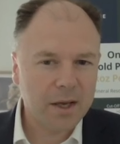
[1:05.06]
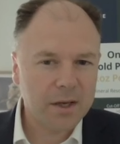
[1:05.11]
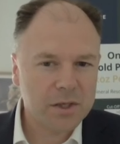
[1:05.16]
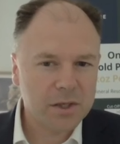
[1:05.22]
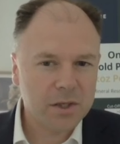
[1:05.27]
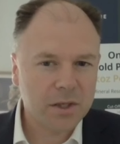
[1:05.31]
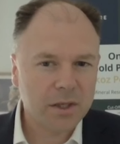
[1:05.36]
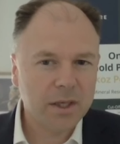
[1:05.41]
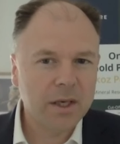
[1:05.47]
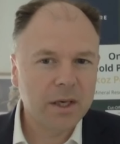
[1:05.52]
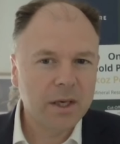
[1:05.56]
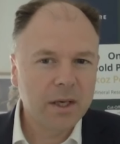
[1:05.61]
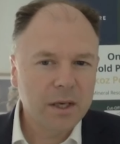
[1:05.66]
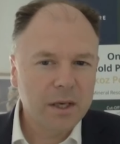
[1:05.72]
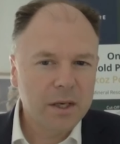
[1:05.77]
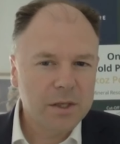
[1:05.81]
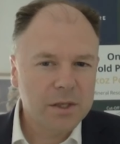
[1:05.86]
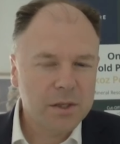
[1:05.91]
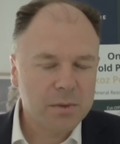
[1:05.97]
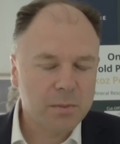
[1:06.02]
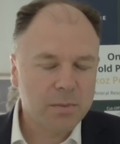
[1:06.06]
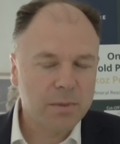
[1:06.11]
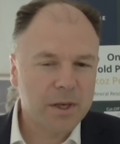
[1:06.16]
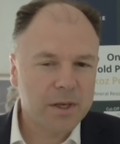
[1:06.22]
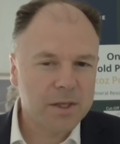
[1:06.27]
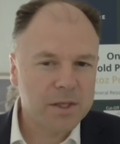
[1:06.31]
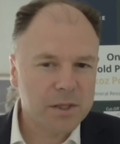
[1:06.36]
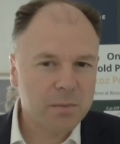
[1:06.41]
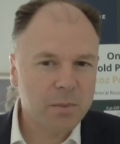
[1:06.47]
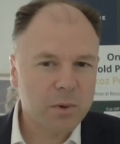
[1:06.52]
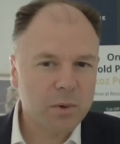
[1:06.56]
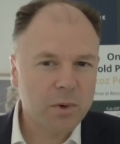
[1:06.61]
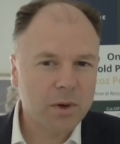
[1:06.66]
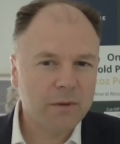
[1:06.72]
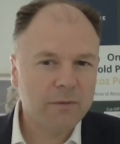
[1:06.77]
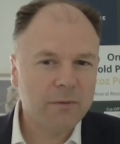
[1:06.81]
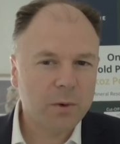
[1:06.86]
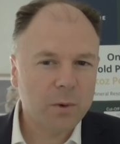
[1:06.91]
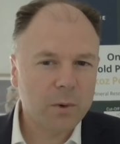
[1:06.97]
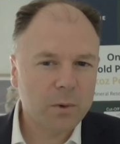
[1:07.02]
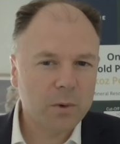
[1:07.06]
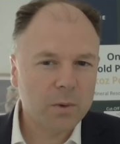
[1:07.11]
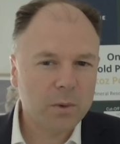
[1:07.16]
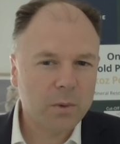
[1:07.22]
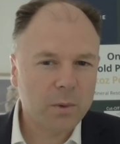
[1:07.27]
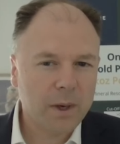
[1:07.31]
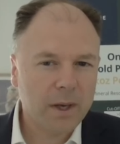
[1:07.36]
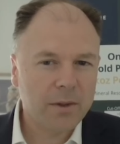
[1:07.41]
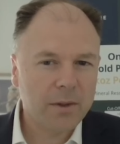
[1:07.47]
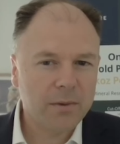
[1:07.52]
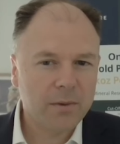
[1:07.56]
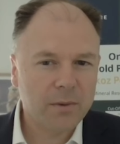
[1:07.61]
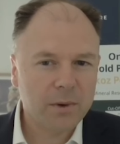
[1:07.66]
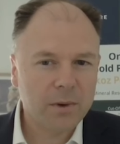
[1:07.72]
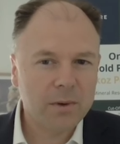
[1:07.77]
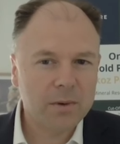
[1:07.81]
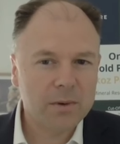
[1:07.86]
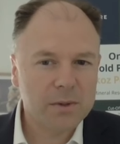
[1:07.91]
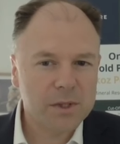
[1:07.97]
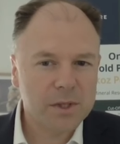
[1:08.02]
actually. So they're supportive all the way through.